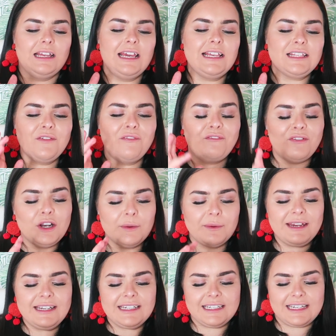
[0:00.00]
it's a
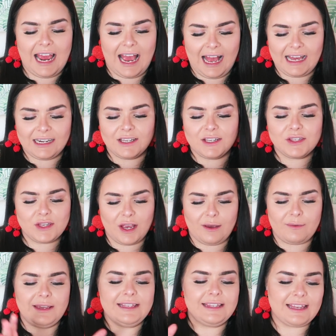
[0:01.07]
fluid tan. So
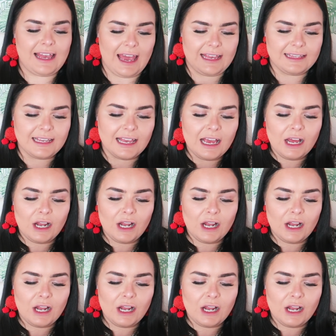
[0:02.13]
it says